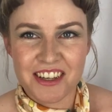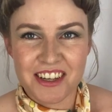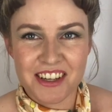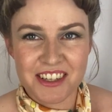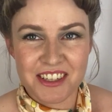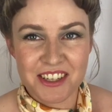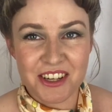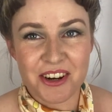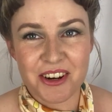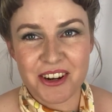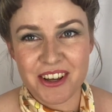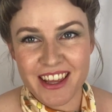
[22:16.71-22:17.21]

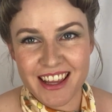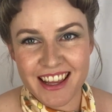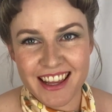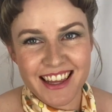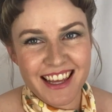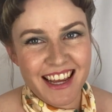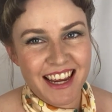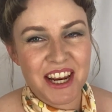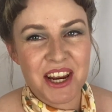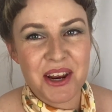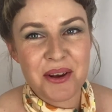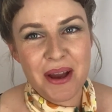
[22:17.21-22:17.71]
So
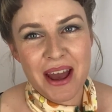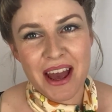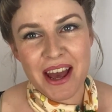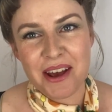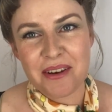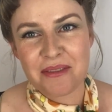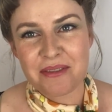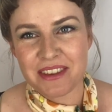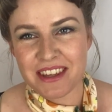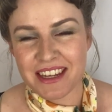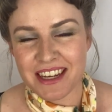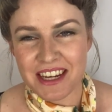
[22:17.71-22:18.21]
there you
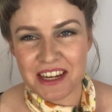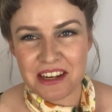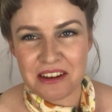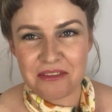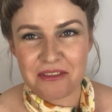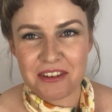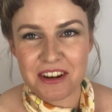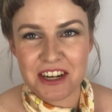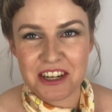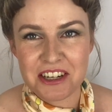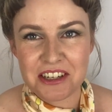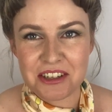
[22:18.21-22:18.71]
have the
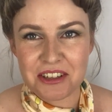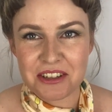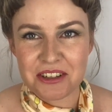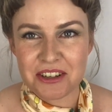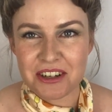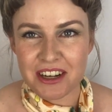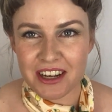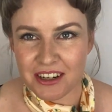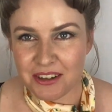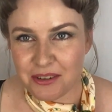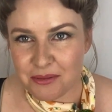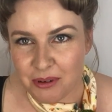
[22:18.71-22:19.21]
finished
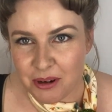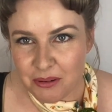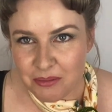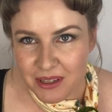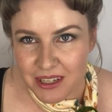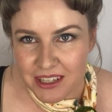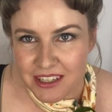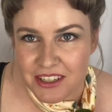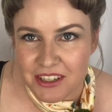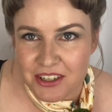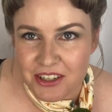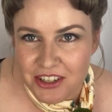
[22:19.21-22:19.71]
look. I should probably
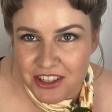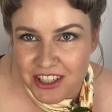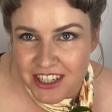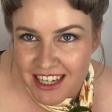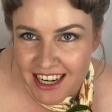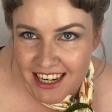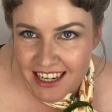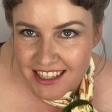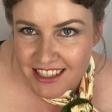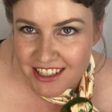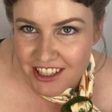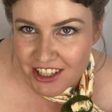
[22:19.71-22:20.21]
scooch
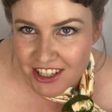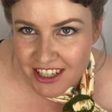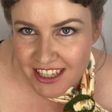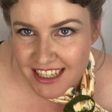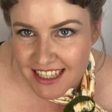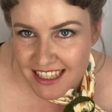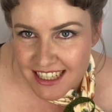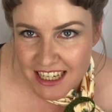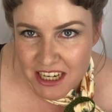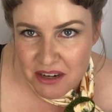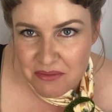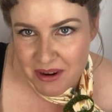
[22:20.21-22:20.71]
down so you can
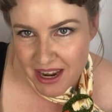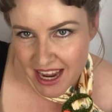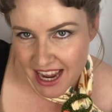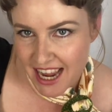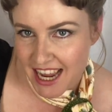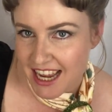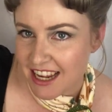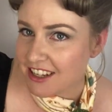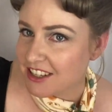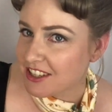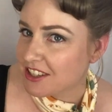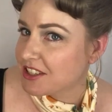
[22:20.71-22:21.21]
see my
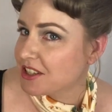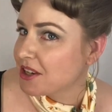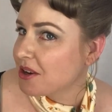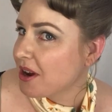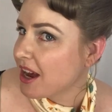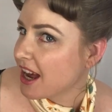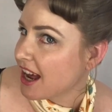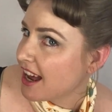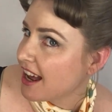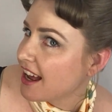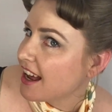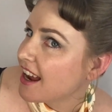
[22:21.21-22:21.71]
hair's so
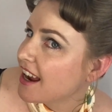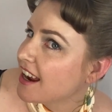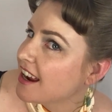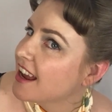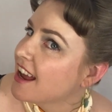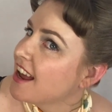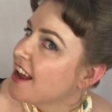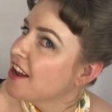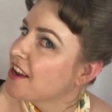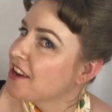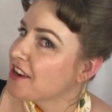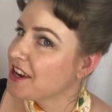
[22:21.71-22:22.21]
high.
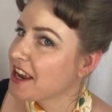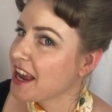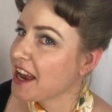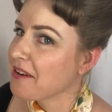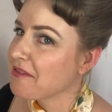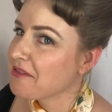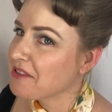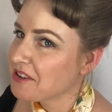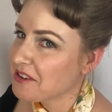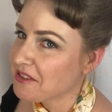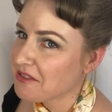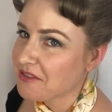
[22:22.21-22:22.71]
You
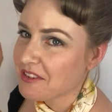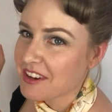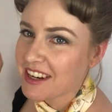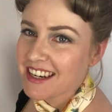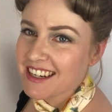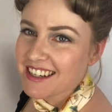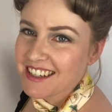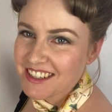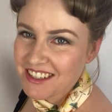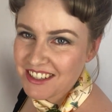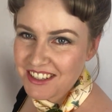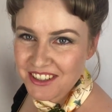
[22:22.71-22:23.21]
have the
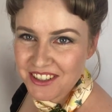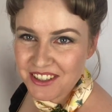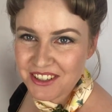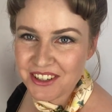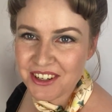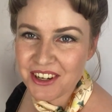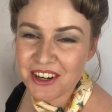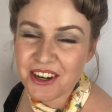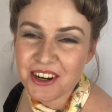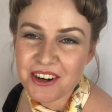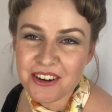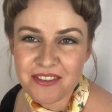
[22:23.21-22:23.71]
finished look
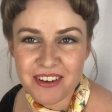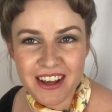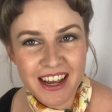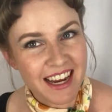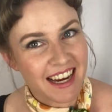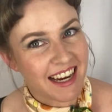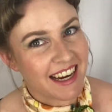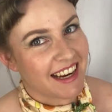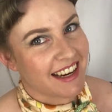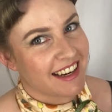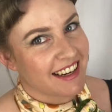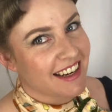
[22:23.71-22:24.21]
of
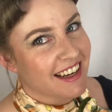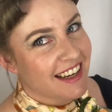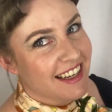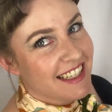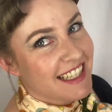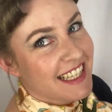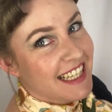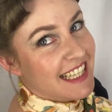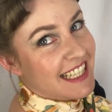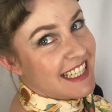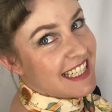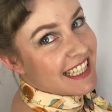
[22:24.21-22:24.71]
a
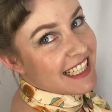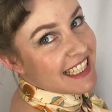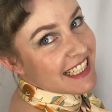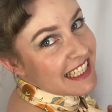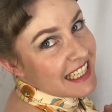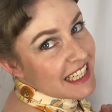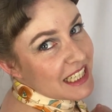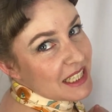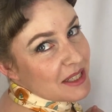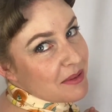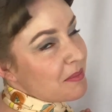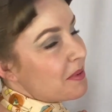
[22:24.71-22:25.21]

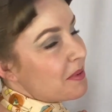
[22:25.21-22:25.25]
1960s